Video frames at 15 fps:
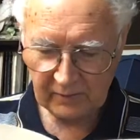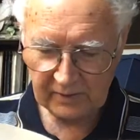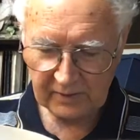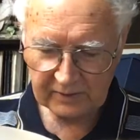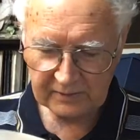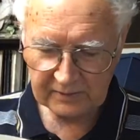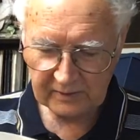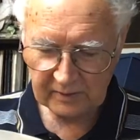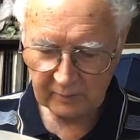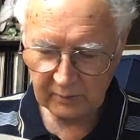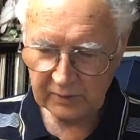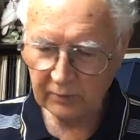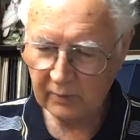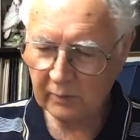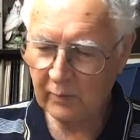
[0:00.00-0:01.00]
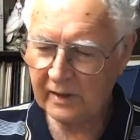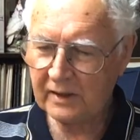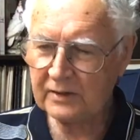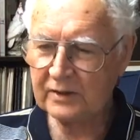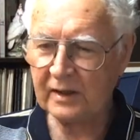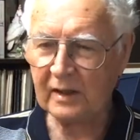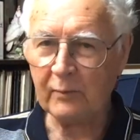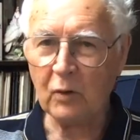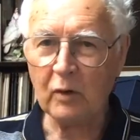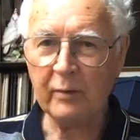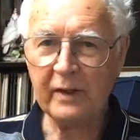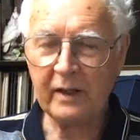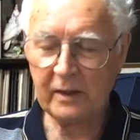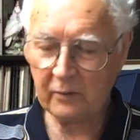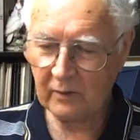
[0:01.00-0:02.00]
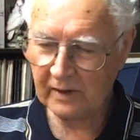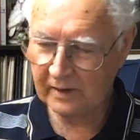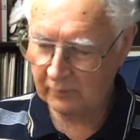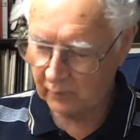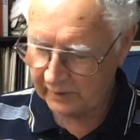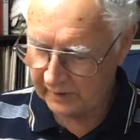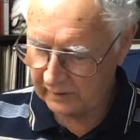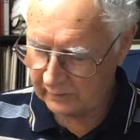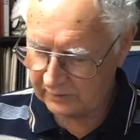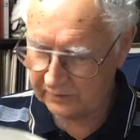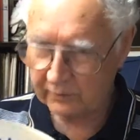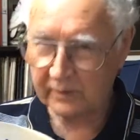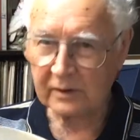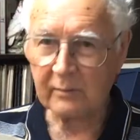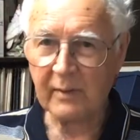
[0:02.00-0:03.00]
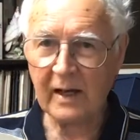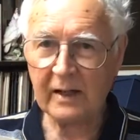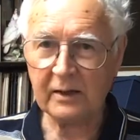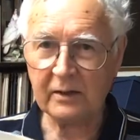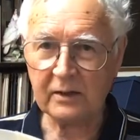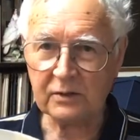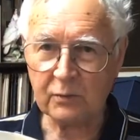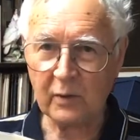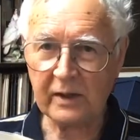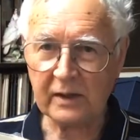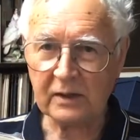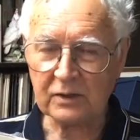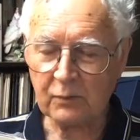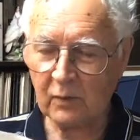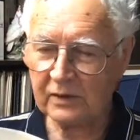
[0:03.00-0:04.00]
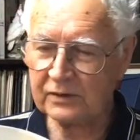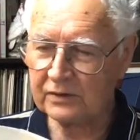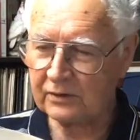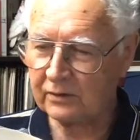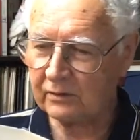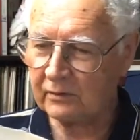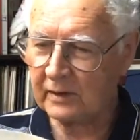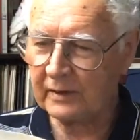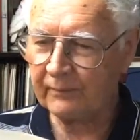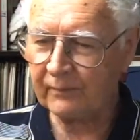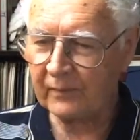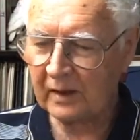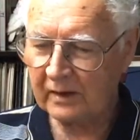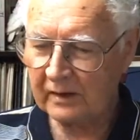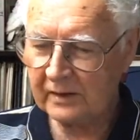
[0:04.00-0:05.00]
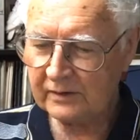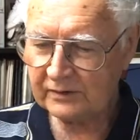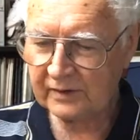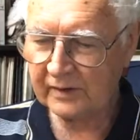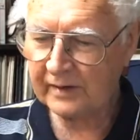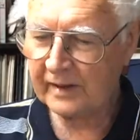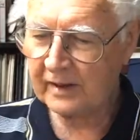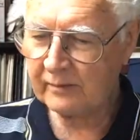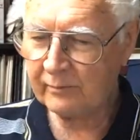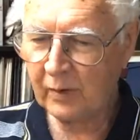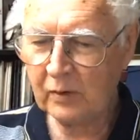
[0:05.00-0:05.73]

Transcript: but he doesn't seem to be doing weddings anymore. But anyway, what he was doing to market his weddings was to send out